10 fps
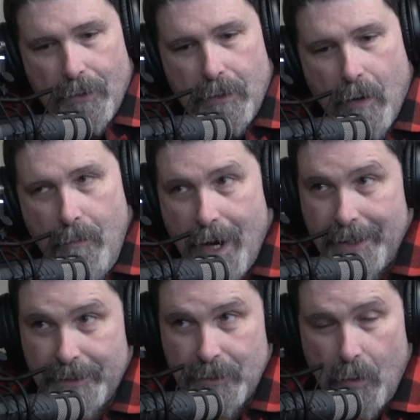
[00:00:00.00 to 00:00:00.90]

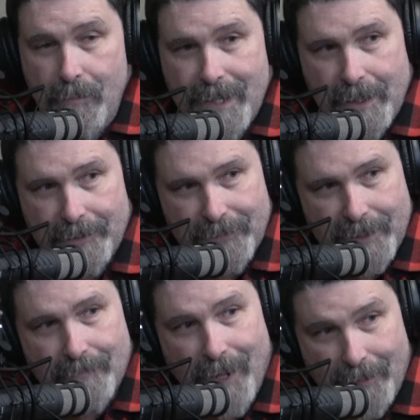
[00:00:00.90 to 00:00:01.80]
nobody told me
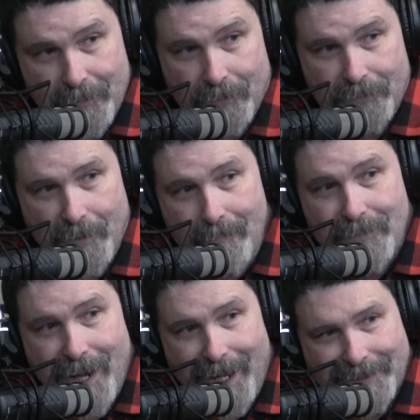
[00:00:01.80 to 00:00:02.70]
anything about no
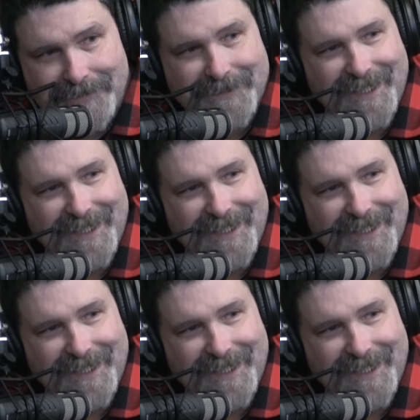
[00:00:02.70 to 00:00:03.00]
thumbtacks."